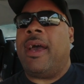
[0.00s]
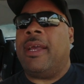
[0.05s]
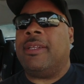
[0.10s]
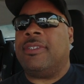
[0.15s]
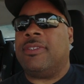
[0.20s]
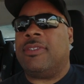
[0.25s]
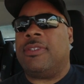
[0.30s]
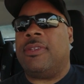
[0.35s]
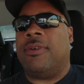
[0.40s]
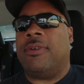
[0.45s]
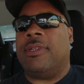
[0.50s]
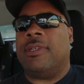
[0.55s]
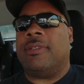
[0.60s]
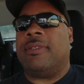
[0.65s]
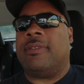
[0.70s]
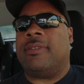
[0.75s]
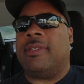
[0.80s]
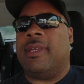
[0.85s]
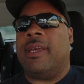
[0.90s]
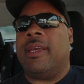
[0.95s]
just don't
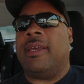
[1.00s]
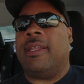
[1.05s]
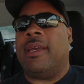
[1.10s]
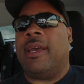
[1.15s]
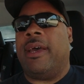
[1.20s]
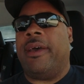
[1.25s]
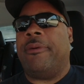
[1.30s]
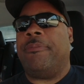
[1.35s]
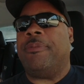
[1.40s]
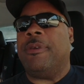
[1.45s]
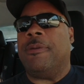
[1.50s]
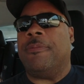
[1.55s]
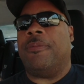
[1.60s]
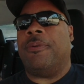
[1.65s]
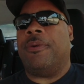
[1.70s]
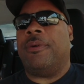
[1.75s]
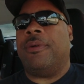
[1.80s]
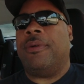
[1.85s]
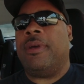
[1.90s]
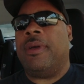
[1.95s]
understand how
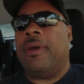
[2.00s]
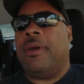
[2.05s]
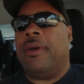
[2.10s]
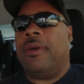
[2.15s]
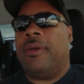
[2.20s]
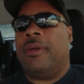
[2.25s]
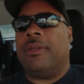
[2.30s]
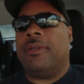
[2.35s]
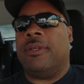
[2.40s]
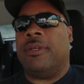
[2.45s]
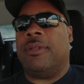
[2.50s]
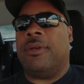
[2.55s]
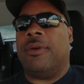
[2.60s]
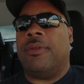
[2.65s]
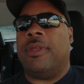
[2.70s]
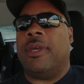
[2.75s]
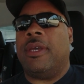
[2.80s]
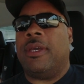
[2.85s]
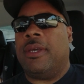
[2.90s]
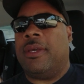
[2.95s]
people, you know,
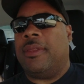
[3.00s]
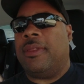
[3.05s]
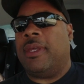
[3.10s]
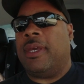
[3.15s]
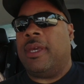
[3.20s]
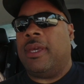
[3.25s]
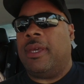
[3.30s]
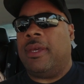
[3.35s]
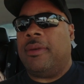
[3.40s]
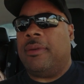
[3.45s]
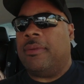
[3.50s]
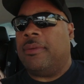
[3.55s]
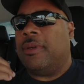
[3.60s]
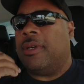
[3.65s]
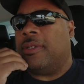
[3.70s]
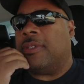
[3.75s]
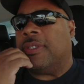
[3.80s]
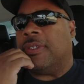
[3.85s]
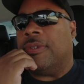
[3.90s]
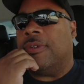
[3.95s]
they
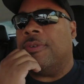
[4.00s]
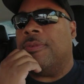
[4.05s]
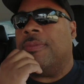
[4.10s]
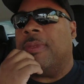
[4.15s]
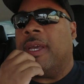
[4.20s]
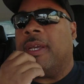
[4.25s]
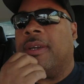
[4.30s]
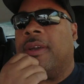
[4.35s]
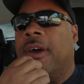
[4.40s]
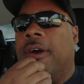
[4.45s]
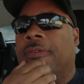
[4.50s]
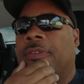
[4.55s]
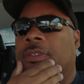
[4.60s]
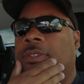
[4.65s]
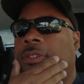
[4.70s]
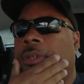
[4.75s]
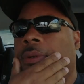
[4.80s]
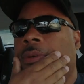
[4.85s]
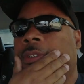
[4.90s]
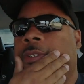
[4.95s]
assume that golf is
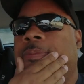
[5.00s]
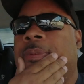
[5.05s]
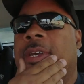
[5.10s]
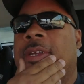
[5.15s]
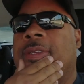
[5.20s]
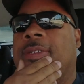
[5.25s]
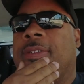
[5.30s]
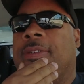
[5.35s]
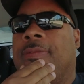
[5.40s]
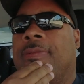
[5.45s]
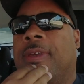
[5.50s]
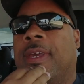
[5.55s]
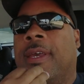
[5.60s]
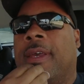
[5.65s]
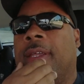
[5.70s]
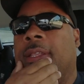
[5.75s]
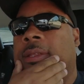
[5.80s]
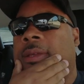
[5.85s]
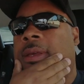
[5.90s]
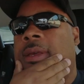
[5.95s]
so expensive,
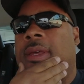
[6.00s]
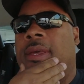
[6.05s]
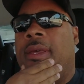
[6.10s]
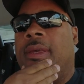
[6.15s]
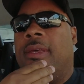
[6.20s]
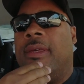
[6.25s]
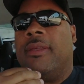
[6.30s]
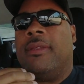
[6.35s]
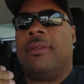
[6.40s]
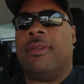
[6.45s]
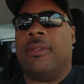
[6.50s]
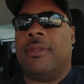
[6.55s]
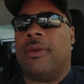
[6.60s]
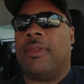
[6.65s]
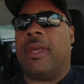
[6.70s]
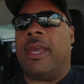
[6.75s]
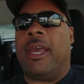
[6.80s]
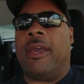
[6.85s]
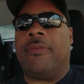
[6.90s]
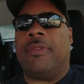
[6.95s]
yet, you know,
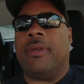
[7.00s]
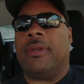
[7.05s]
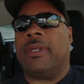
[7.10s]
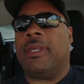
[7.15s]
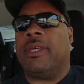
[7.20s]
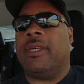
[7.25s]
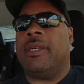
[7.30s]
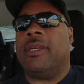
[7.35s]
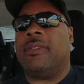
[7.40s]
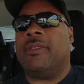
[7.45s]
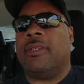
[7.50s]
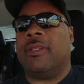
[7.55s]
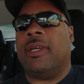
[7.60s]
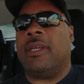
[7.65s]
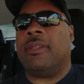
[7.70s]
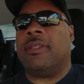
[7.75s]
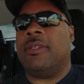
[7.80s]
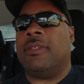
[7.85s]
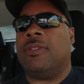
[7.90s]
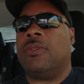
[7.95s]
they have their kids in
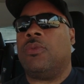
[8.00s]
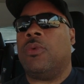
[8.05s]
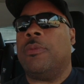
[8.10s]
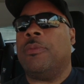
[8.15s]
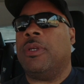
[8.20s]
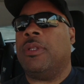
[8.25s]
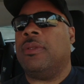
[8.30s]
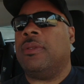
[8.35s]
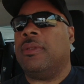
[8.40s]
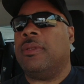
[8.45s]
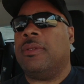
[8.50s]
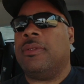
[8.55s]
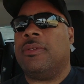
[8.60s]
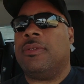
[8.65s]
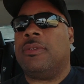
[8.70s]
like these swimming